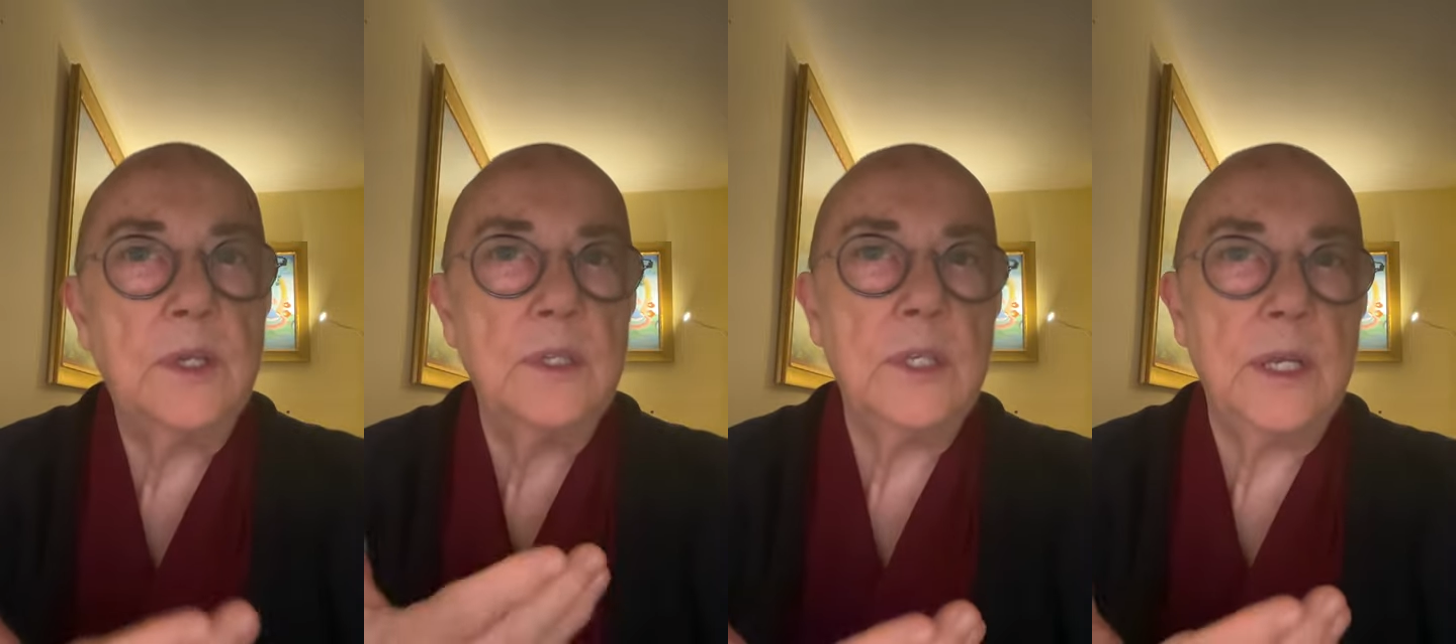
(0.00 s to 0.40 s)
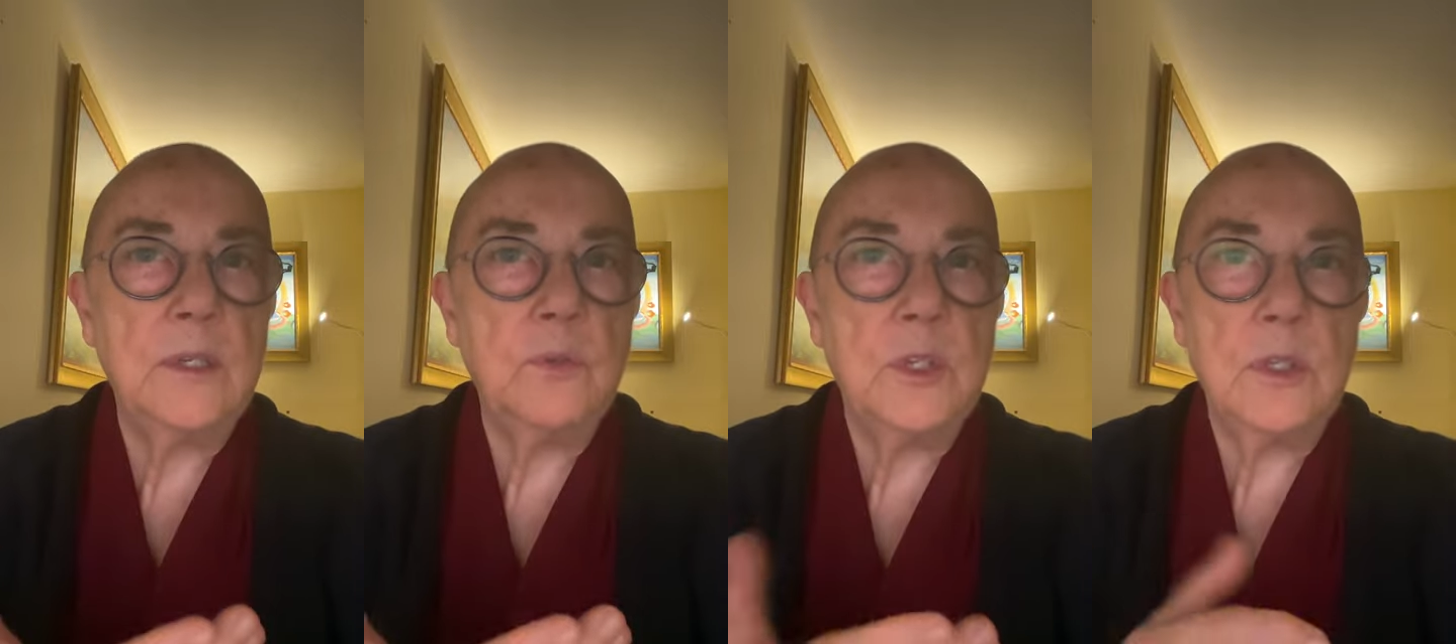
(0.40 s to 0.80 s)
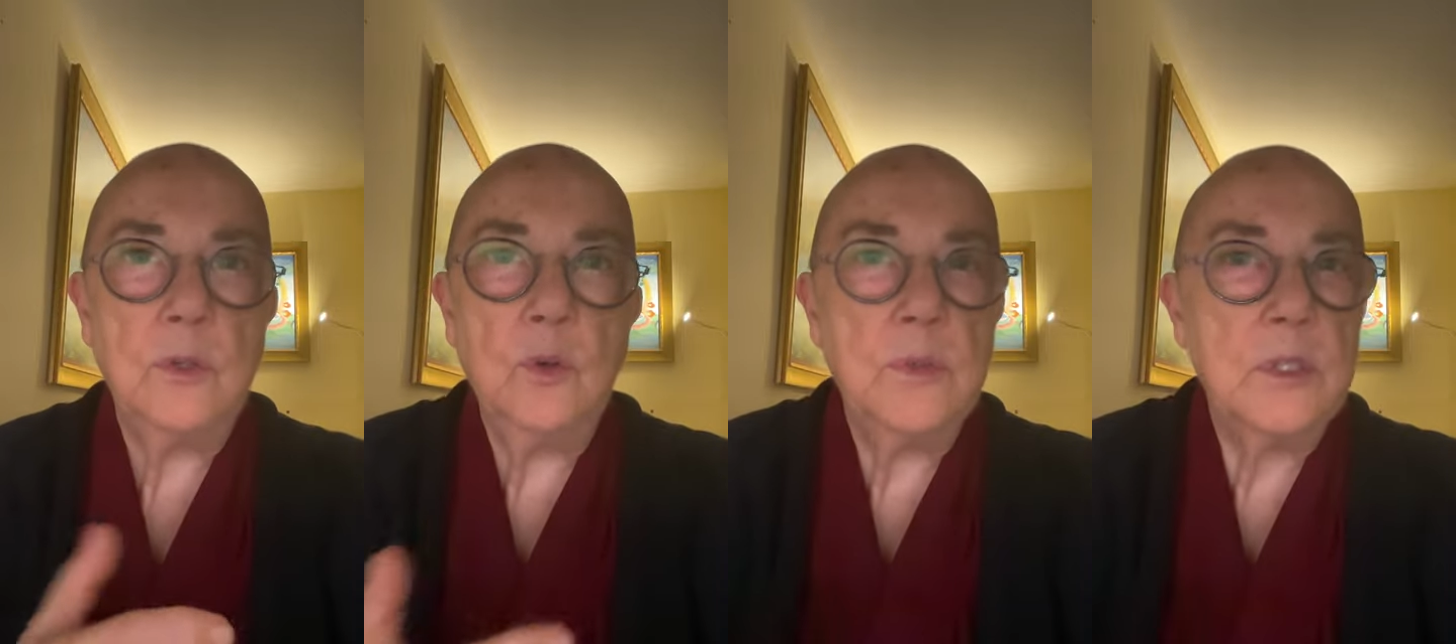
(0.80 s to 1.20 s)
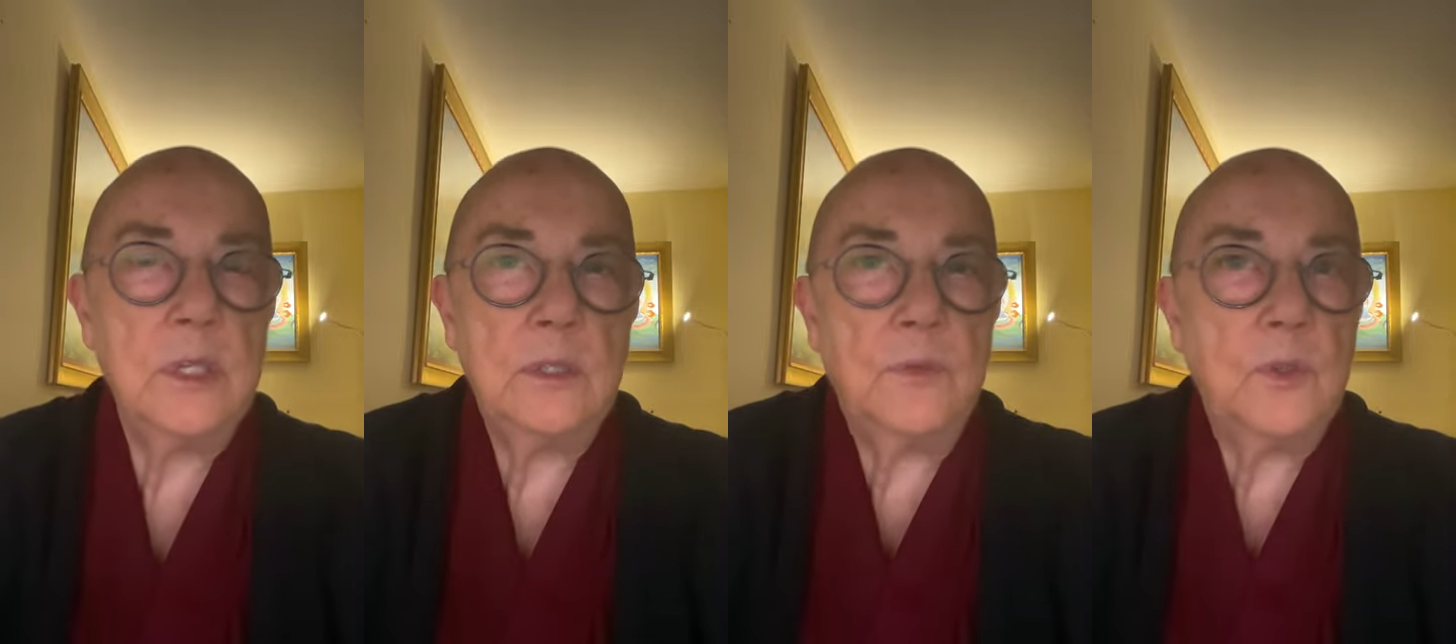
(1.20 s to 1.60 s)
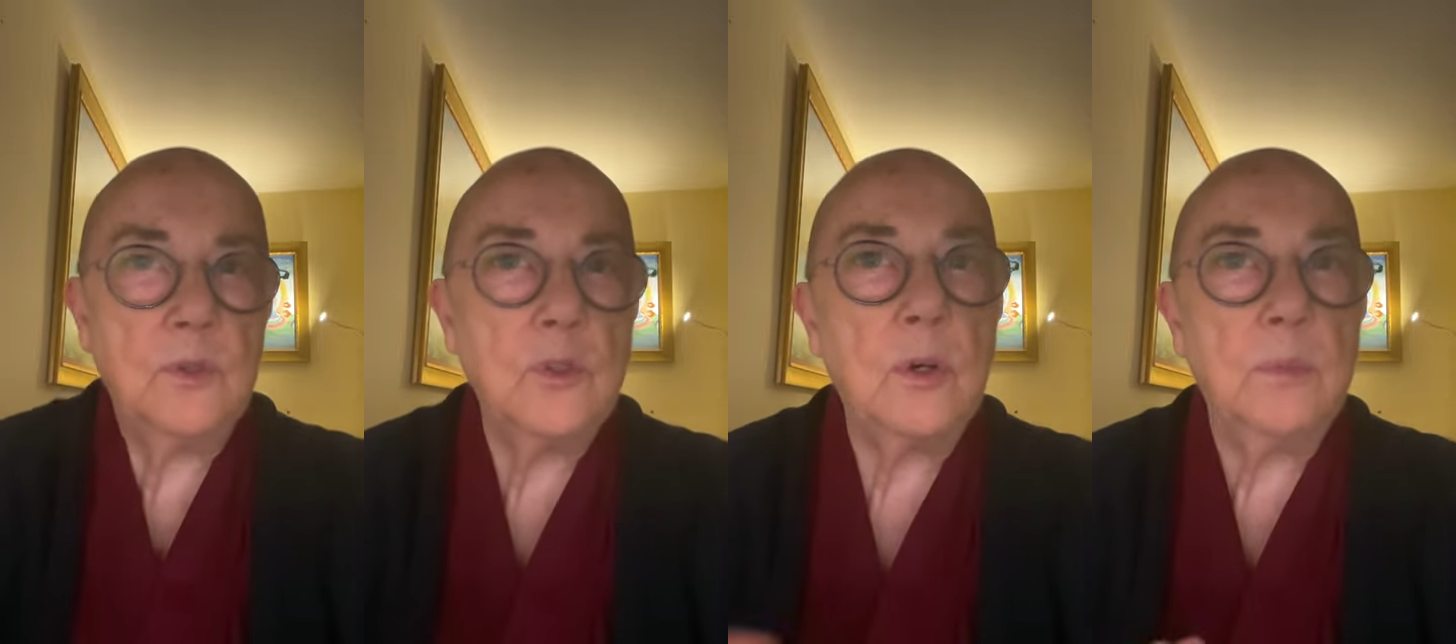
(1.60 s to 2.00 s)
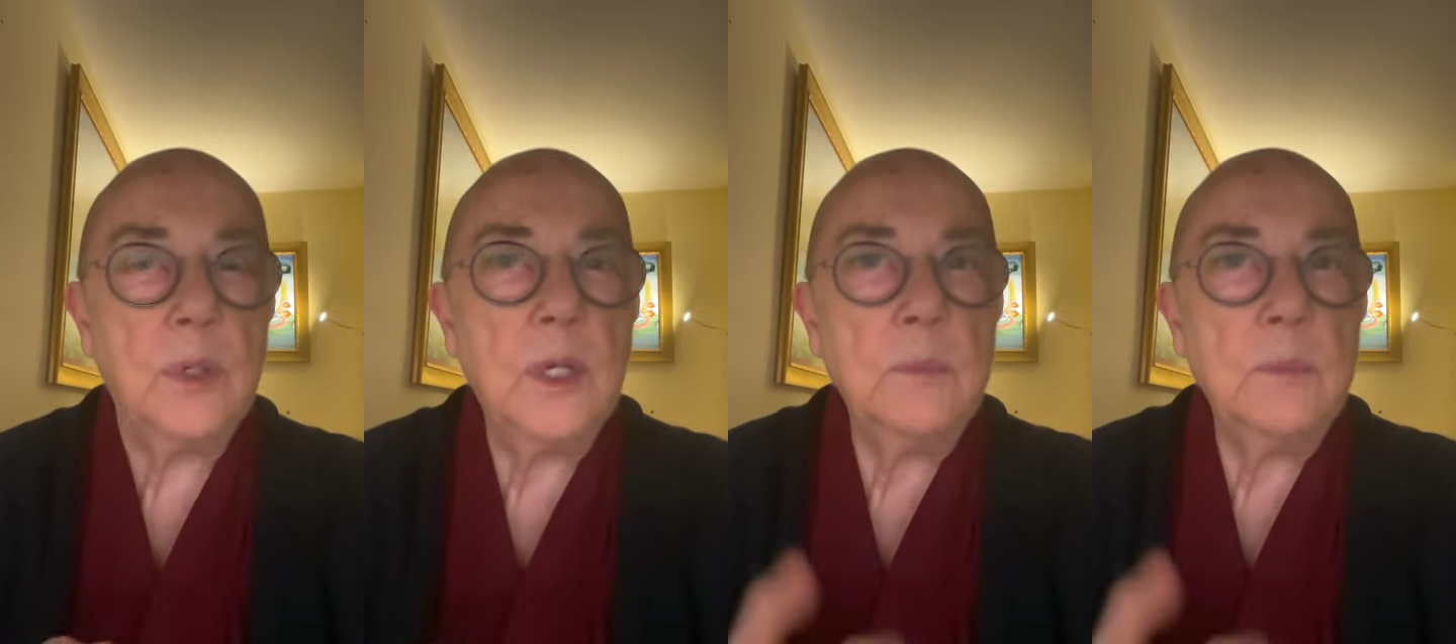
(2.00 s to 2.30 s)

content, which is an enormously difficult job,